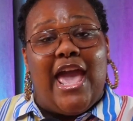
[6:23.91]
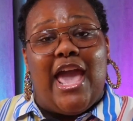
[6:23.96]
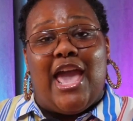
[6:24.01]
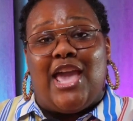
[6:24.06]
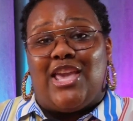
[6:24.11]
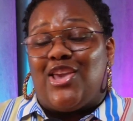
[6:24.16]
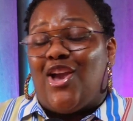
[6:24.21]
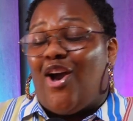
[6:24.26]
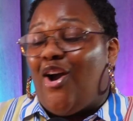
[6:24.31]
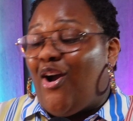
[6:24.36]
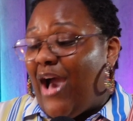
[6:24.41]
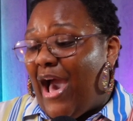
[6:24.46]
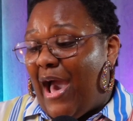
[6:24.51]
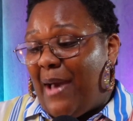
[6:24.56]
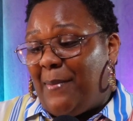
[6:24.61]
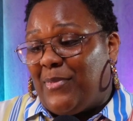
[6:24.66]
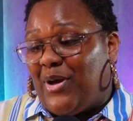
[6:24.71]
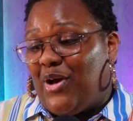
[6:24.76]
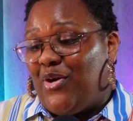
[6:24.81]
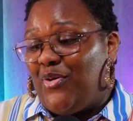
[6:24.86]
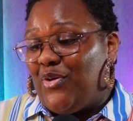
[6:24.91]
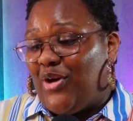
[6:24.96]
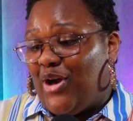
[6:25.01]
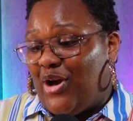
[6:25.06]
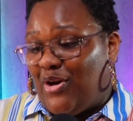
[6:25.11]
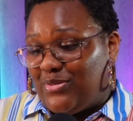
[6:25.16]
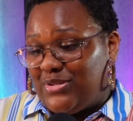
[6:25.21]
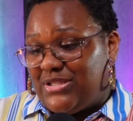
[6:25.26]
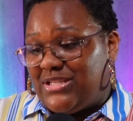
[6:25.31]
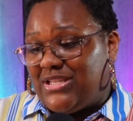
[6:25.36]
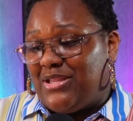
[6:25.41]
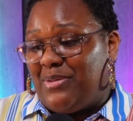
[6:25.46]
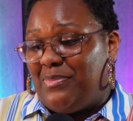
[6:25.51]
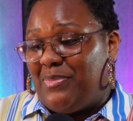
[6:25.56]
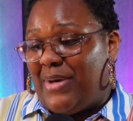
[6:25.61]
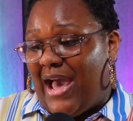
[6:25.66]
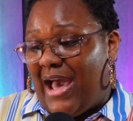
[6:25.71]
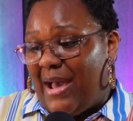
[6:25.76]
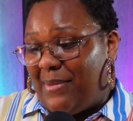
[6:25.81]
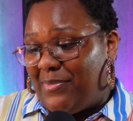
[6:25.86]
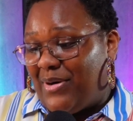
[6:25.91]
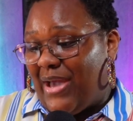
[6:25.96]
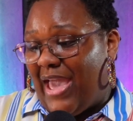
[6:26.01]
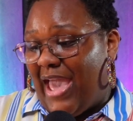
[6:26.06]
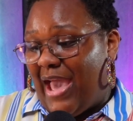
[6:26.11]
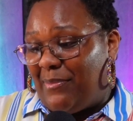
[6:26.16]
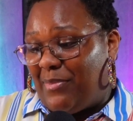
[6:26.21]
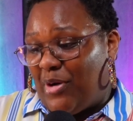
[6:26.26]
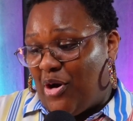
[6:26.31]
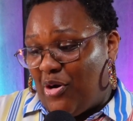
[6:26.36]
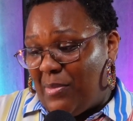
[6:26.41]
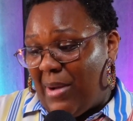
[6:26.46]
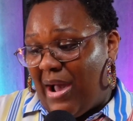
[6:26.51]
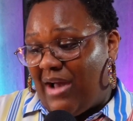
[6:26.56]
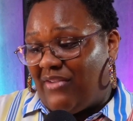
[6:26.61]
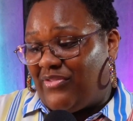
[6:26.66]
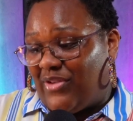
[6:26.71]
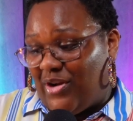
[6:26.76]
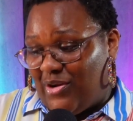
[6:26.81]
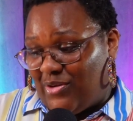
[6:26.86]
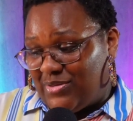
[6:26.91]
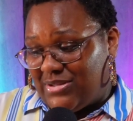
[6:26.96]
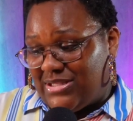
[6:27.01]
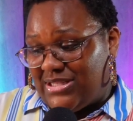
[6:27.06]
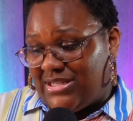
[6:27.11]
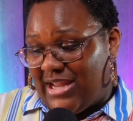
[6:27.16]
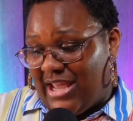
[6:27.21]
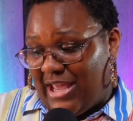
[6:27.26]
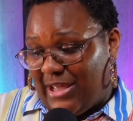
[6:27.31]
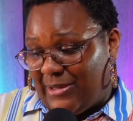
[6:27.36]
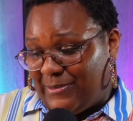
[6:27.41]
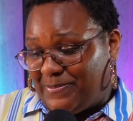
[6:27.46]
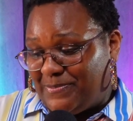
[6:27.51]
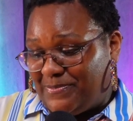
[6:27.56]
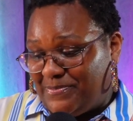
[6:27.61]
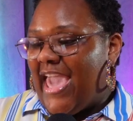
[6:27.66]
And y'all, I'm going to go to the Bible app on my phone today.